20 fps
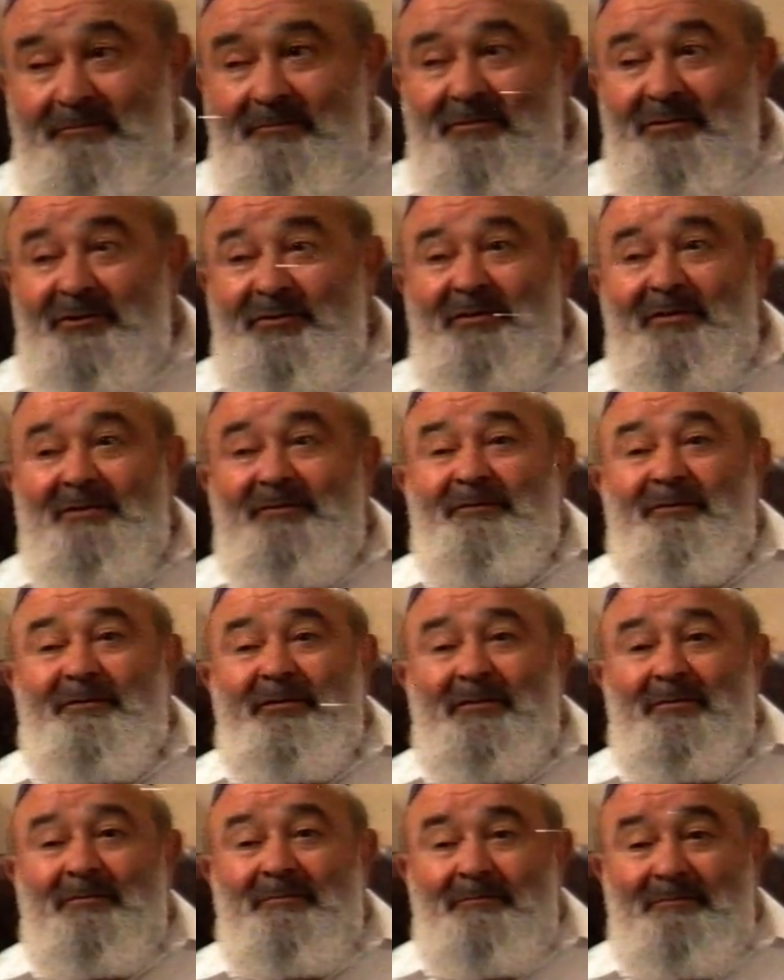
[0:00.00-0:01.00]

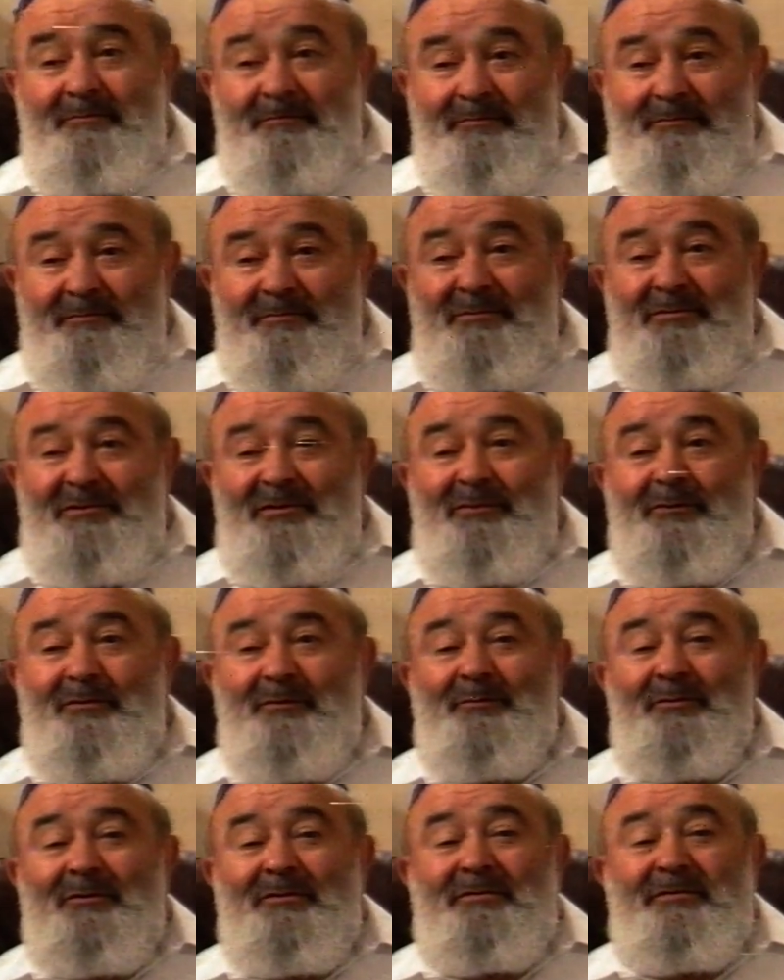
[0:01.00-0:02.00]
uniform, school
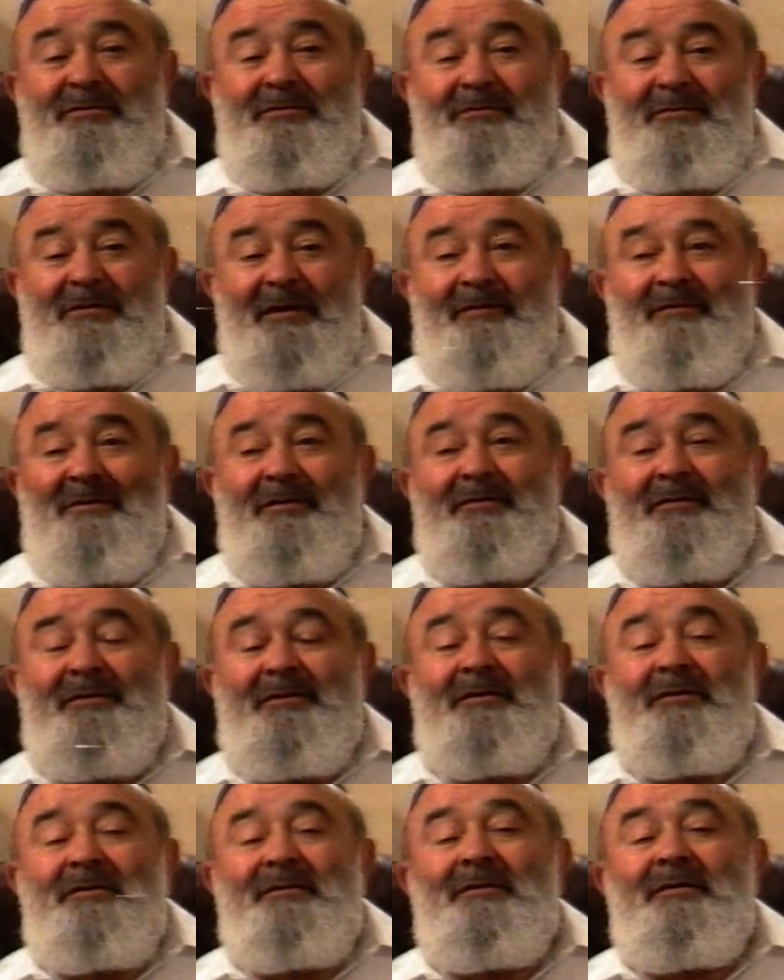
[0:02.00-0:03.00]
books,
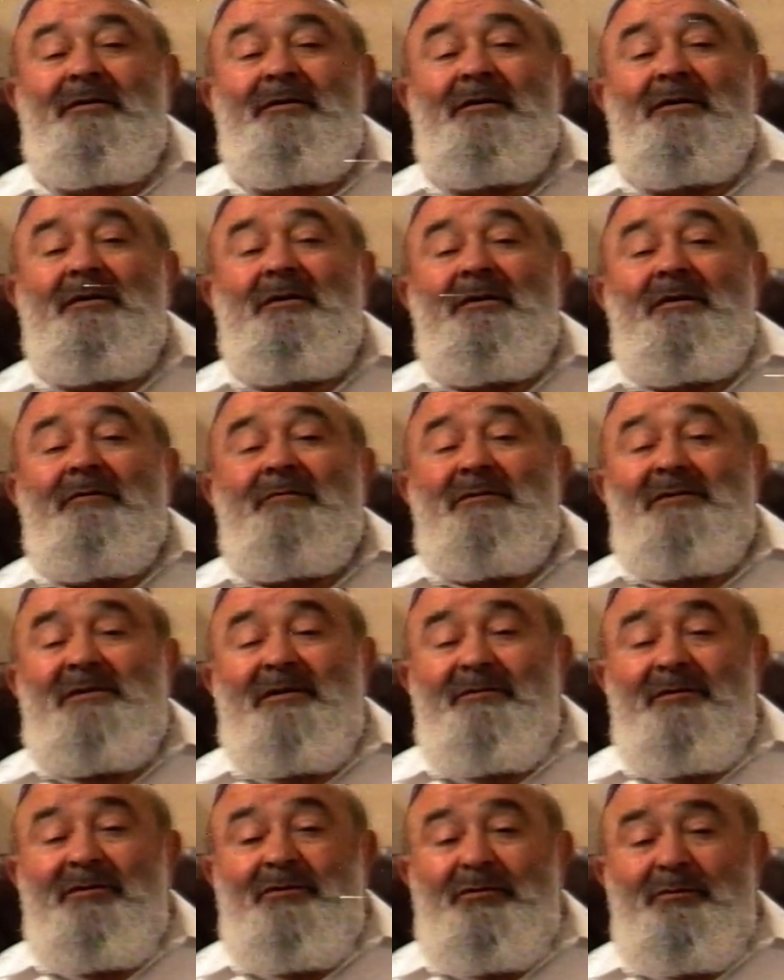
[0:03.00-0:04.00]
everything was
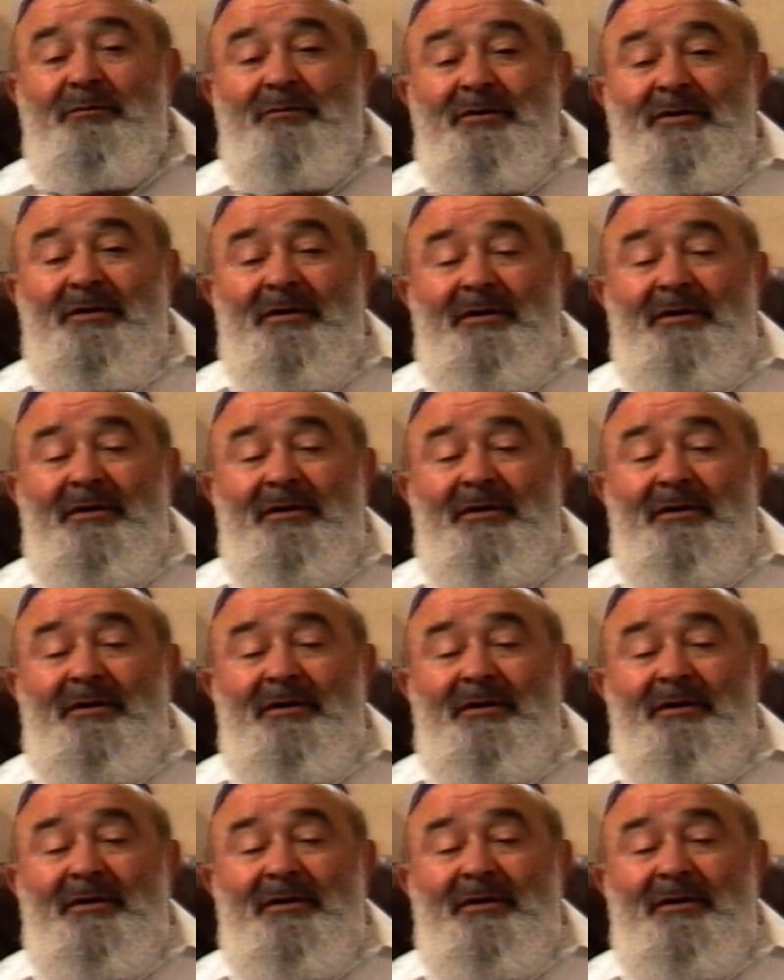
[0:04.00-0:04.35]
given to me in